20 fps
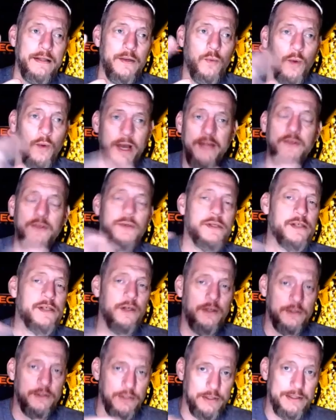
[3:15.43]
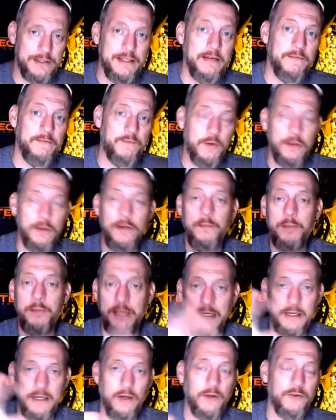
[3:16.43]
The weather is going to look different
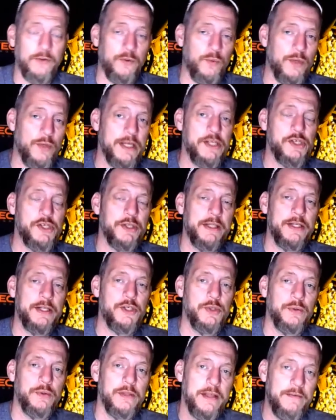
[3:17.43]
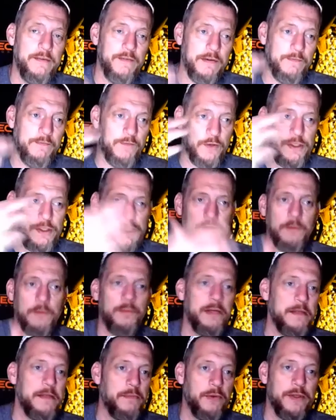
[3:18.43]
depending on the region that you live in. For
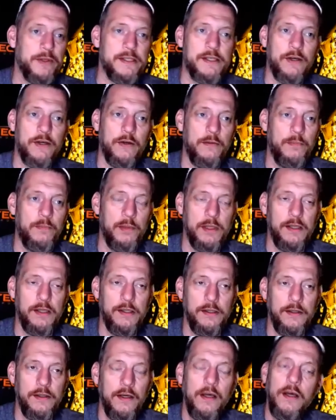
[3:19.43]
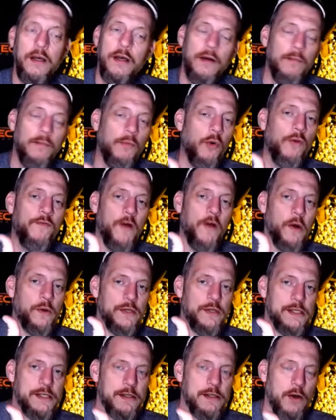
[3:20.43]
some people, it's going to be more
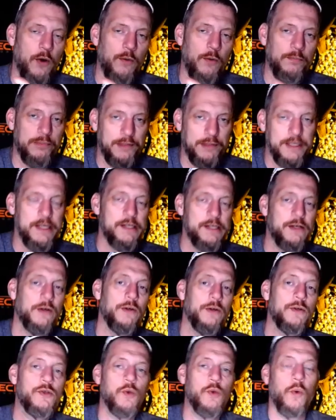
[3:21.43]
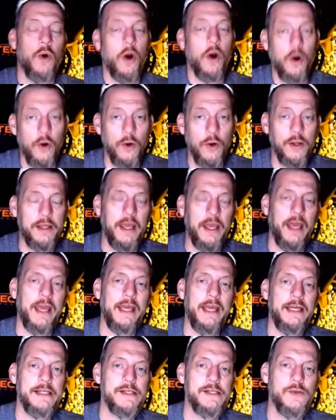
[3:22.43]
focused on blizzards or
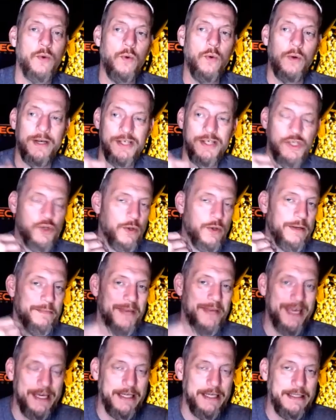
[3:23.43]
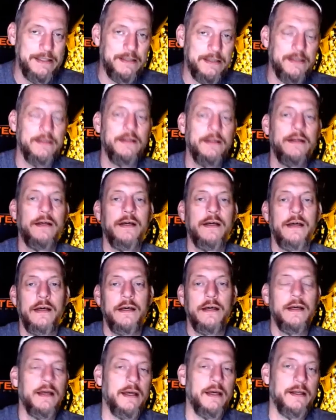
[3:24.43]
hurricanes or extreme heat.
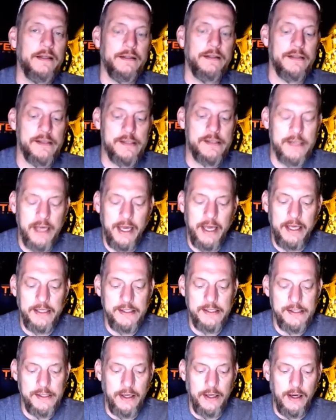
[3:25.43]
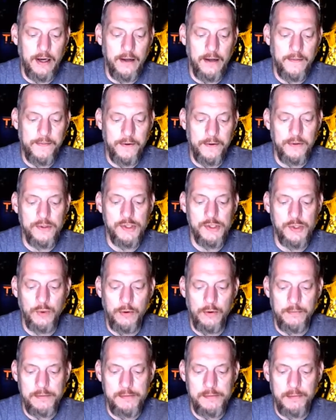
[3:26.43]
And in this case, uh,
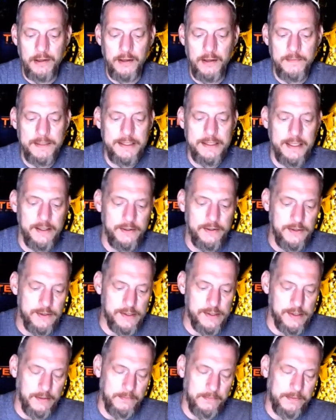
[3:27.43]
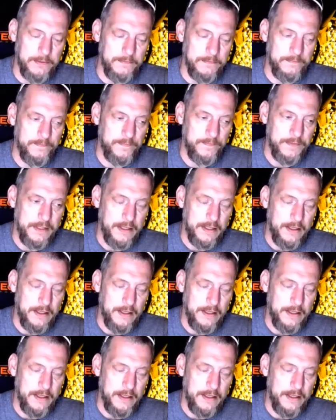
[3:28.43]
thunderstorms. But let me tell you something.